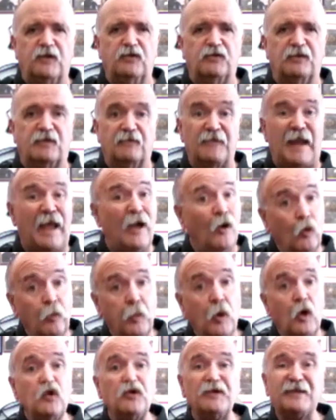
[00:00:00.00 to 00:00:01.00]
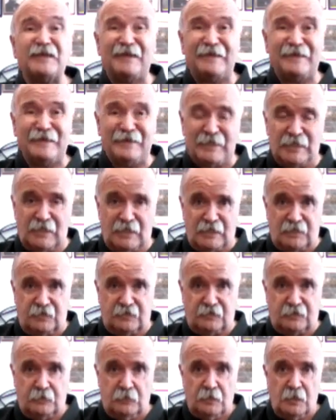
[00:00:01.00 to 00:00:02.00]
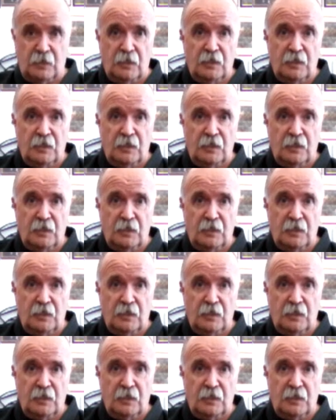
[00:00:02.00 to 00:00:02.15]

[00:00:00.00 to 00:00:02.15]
use of elbows and knees.